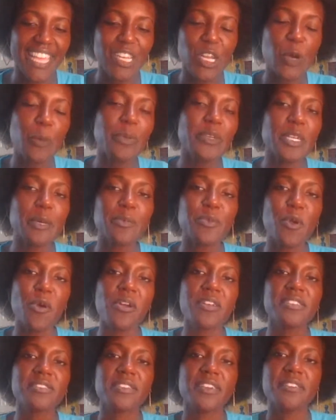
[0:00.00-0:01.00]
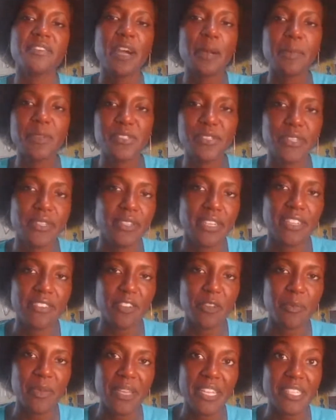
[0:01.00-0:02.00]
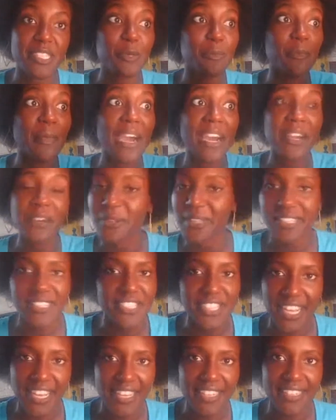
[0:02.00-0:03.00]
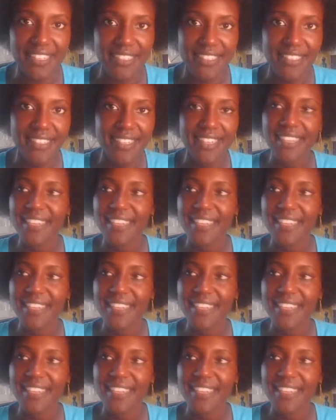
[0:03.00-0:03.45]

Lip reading: it opened up doors of opportunity for me to model in China,